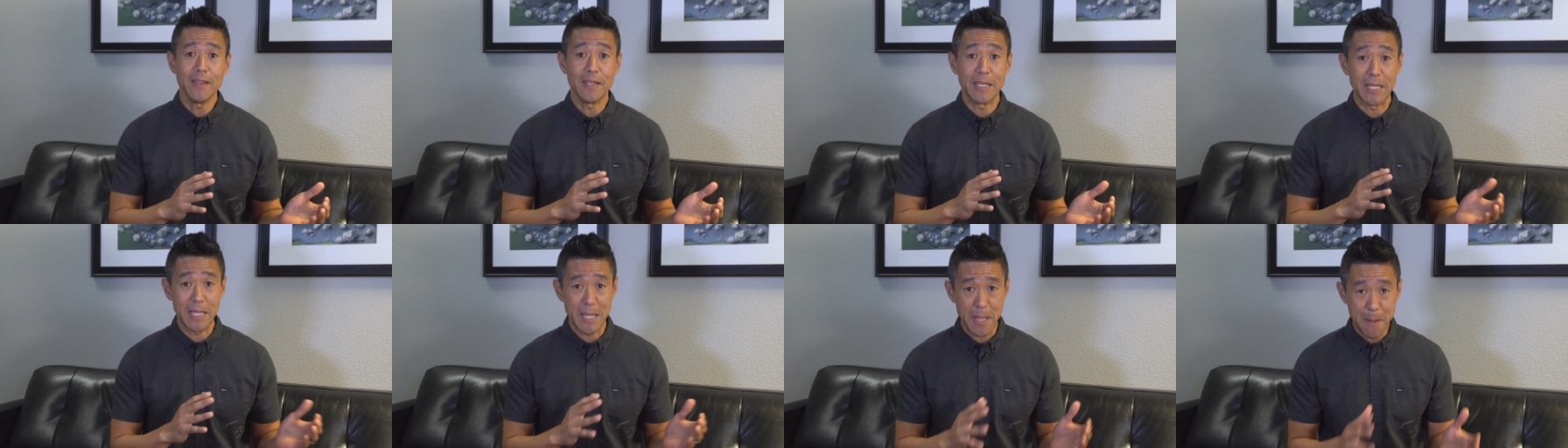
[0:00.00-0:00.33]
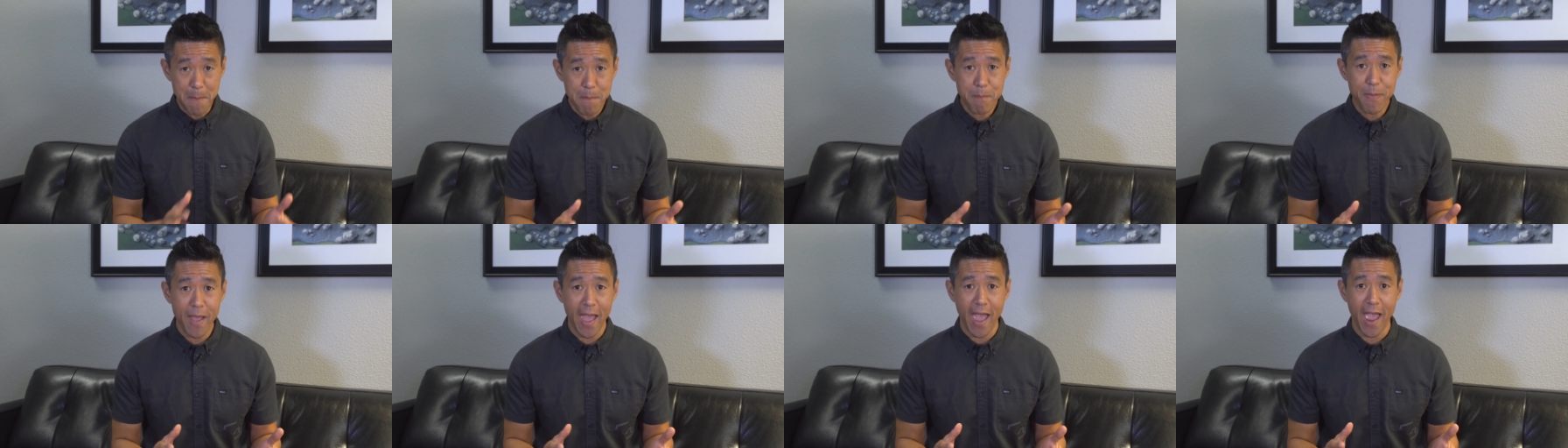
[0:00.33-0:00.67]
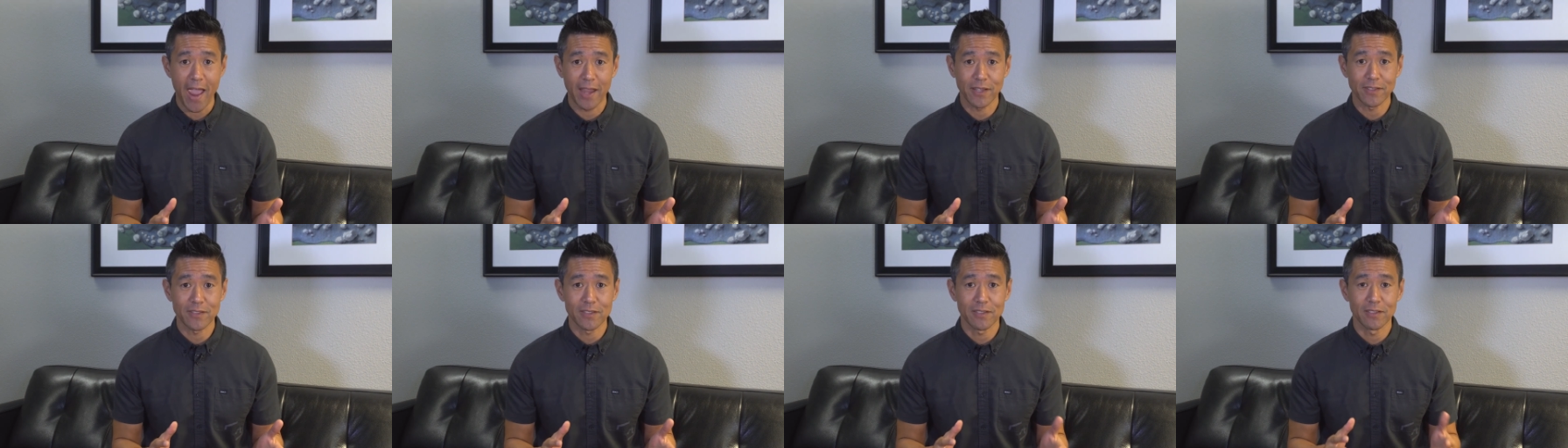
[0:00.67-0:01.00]
the
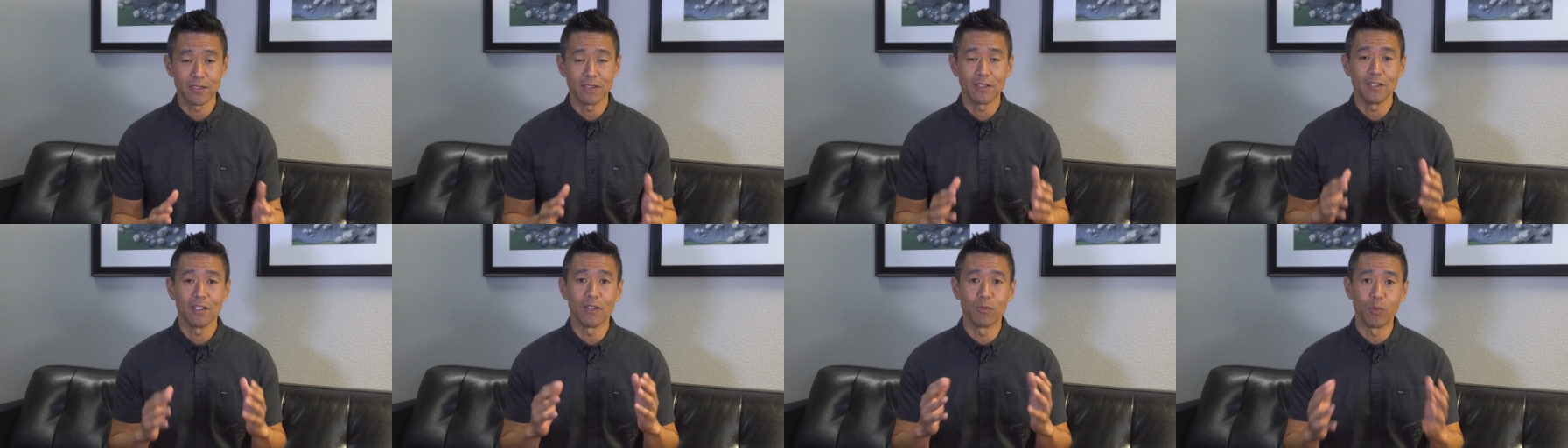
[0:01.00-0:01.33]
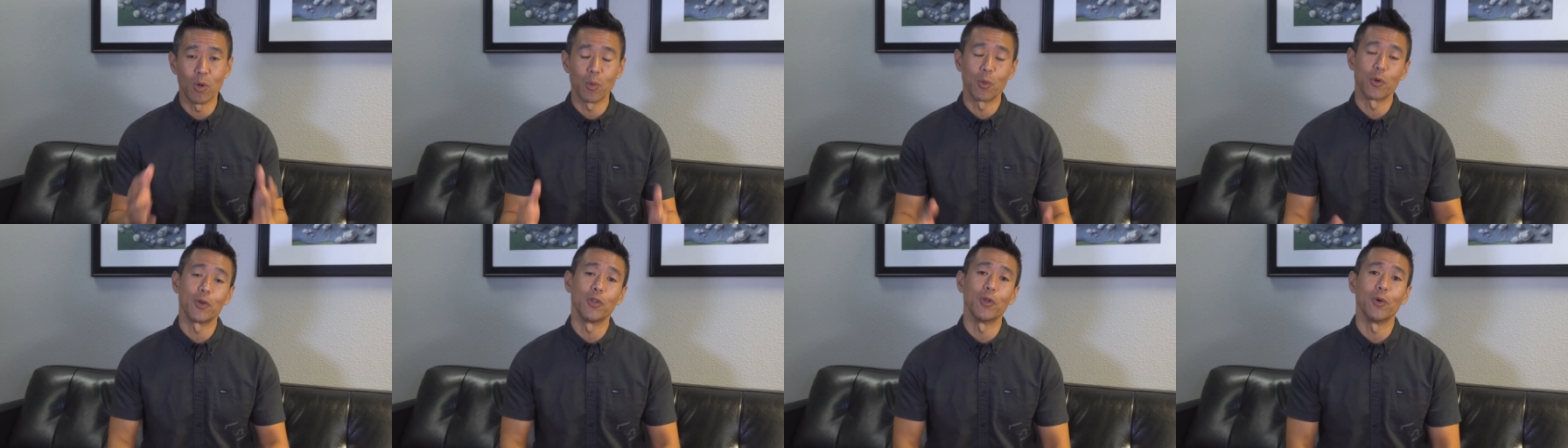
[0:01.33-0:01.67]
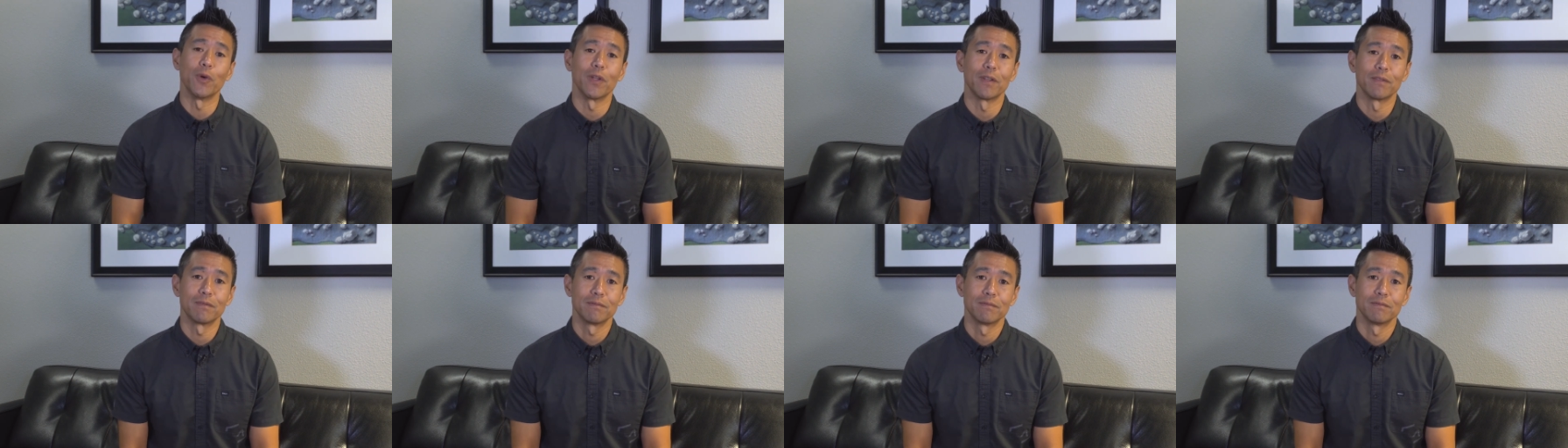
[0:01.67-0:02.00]
impact of what we're
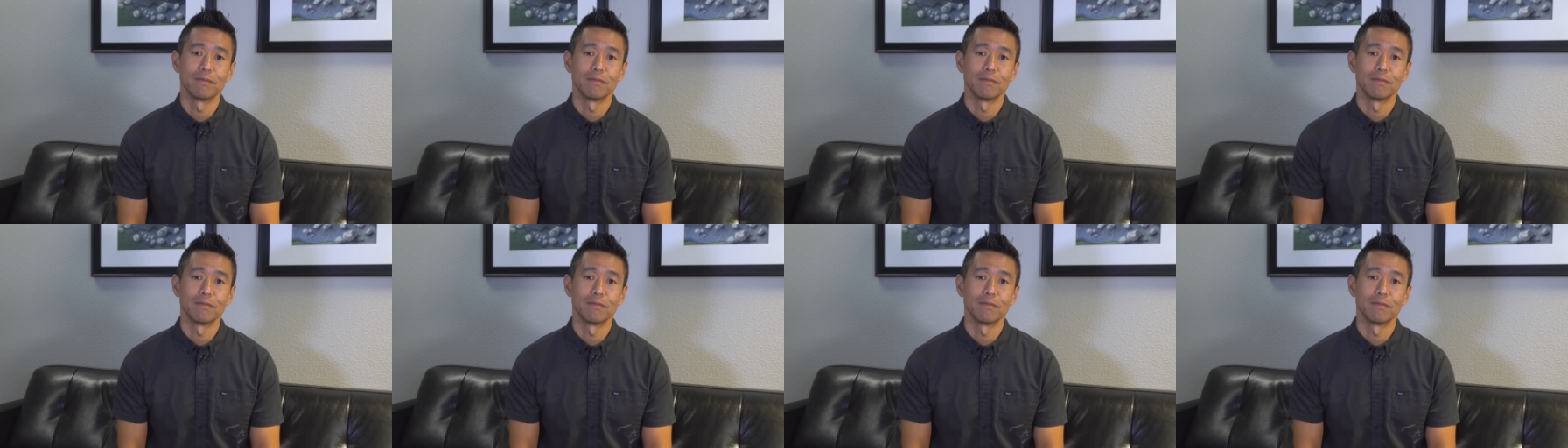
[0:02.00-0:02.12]
doing.